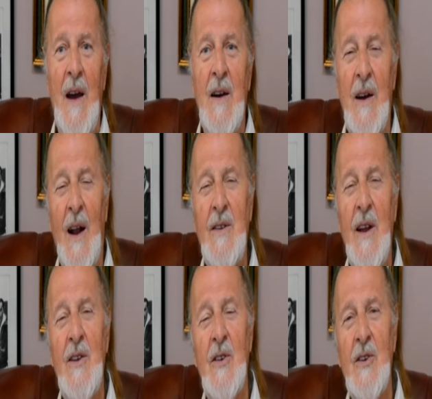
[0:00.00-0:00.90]

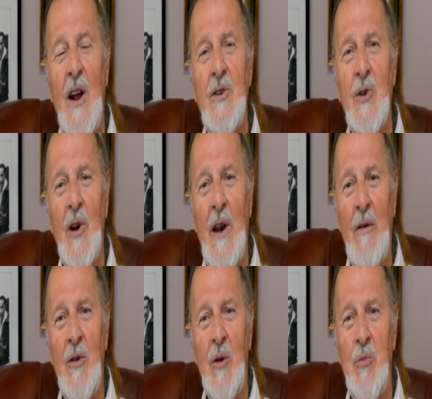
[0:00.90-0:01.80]
Karate Introductory
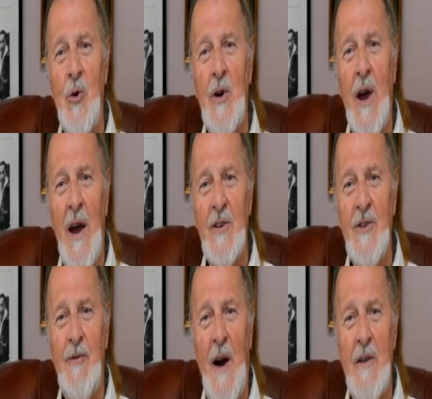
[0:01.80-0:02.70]
Level book
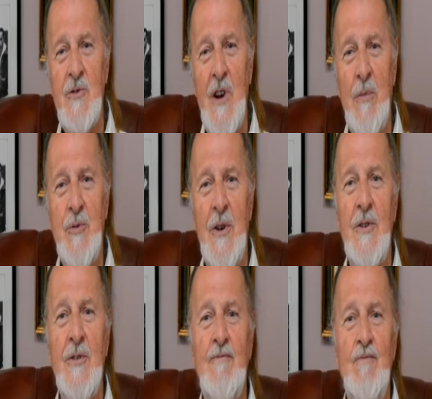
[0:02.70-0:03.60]
has 5
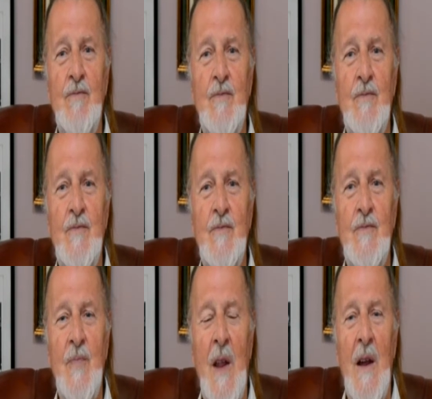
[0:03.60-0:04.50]
chapters.
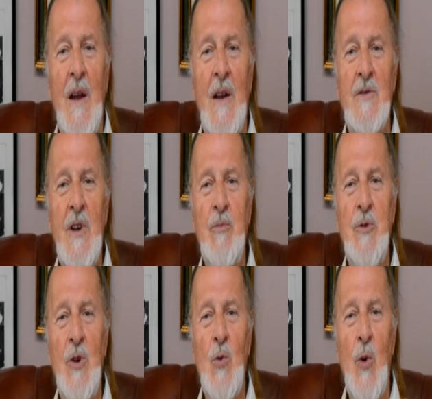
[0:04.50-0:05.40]

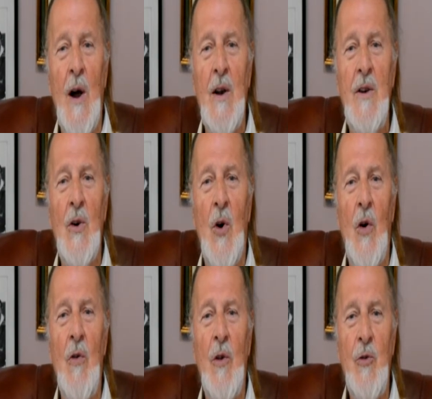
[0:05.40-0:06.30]
Chapter 1,
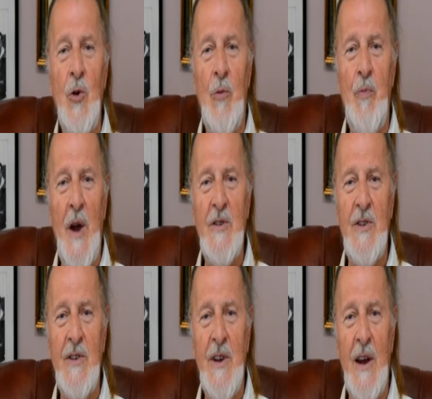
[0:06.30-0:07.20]
Overview of
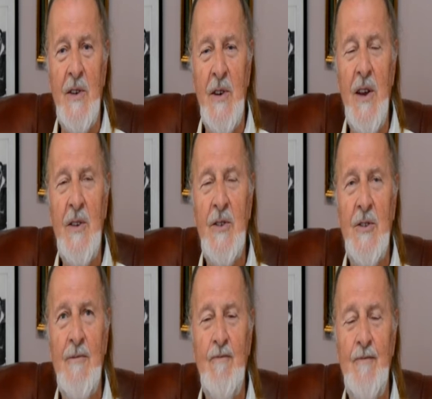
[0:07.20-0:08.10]
Basic
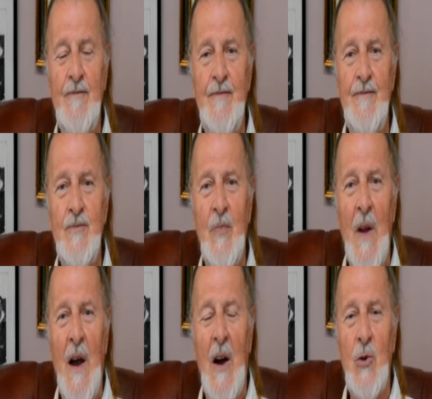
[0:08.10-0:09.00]
Techniques.
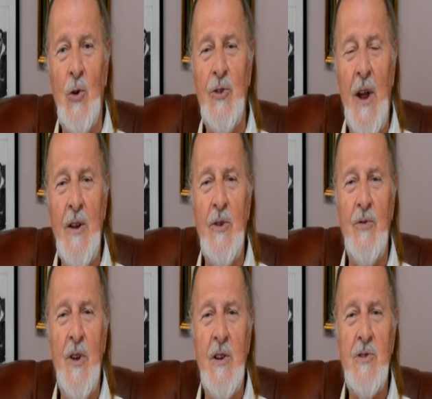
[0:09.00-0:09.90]
Content
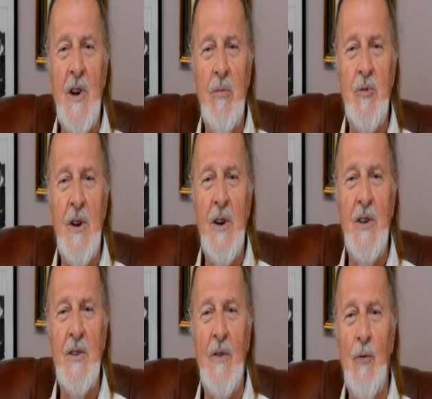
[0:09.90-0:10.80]
of that chapter
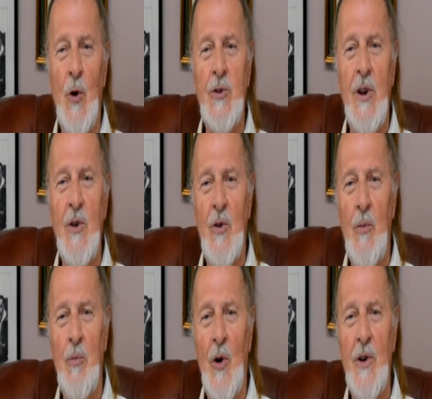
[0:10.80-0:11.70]
is the 14
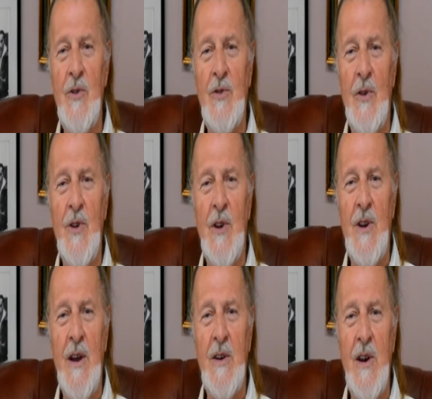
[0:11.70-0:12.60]
components of the
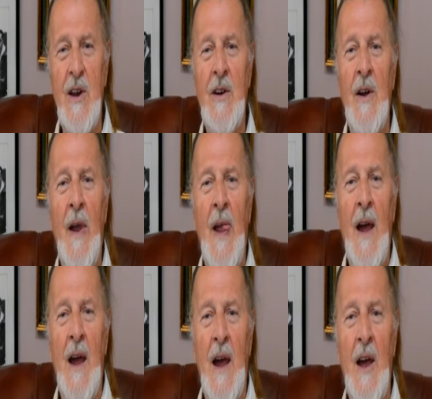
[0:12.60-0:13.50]
technique,
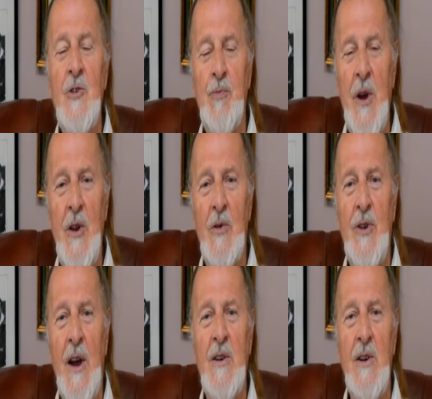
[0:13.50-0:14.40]
and speed of
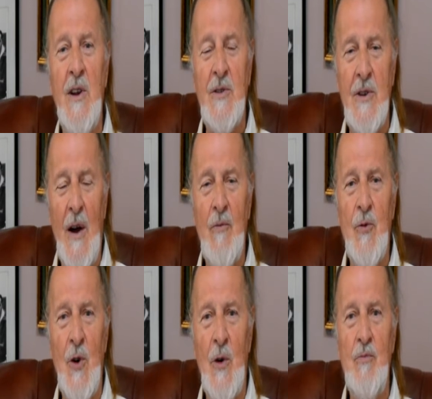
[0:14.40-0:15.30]
techniques come
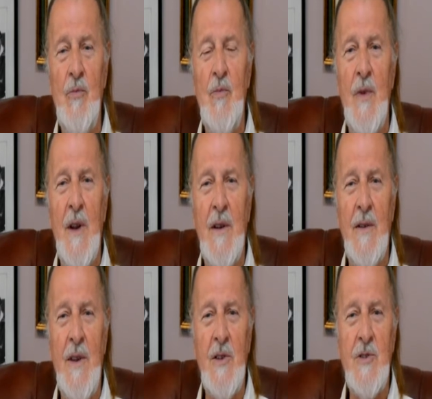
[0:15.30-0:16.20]
from
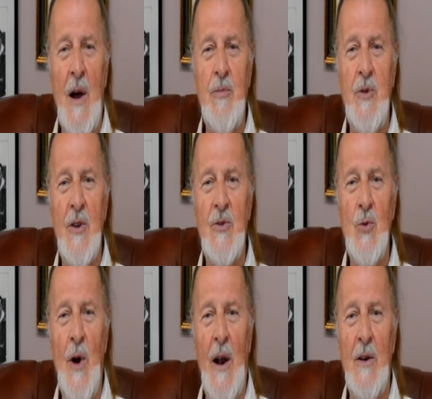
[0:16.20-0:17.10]
that chapter as
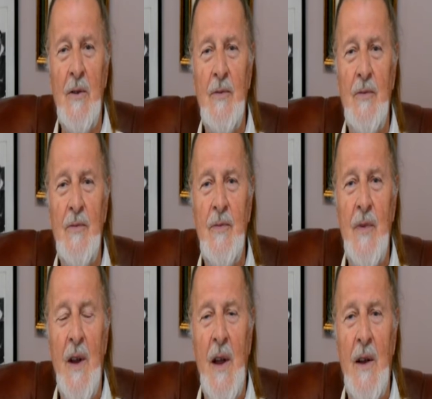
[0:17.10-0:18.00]
well.
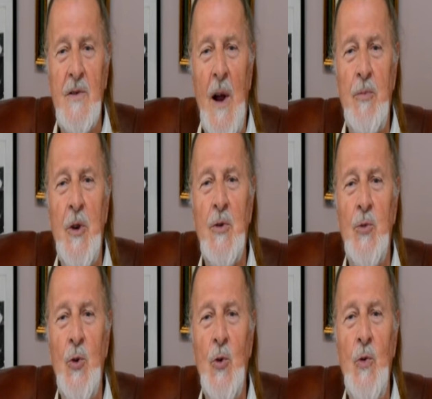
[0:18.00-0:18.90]
Chapter
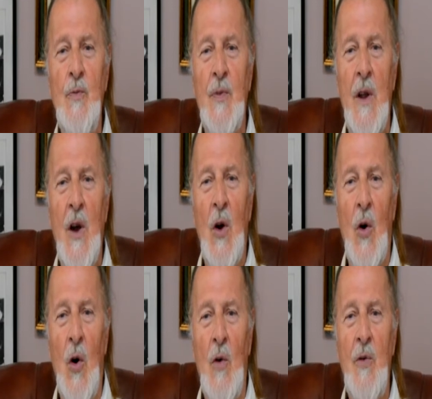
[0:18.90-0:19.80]
2,
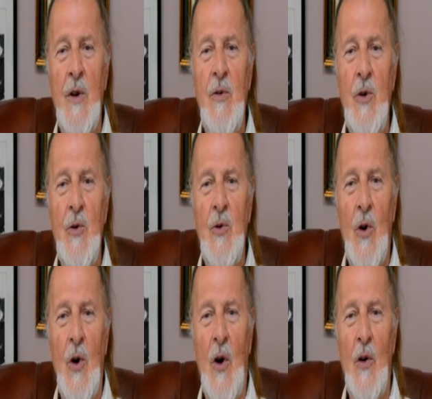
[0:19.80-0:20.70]
Overview
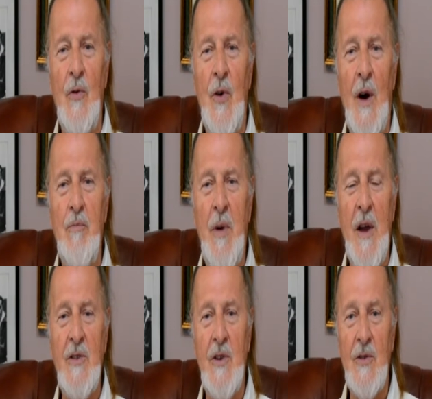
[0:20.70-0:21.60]
of
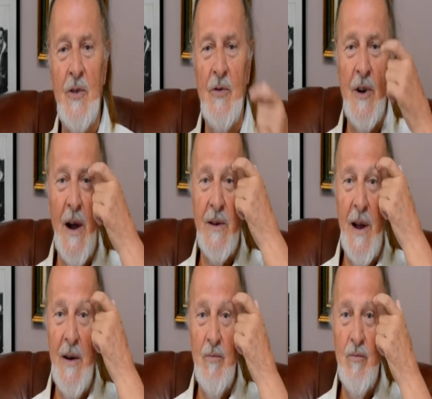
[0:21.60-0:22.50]
Basics of
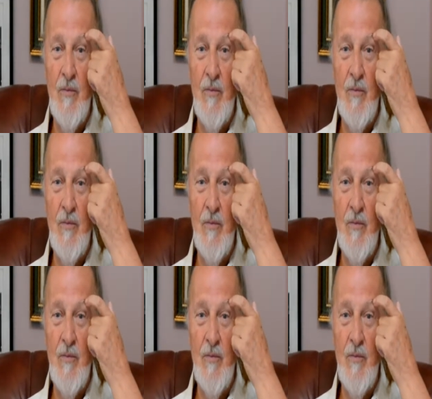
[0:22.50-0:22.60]
Kata.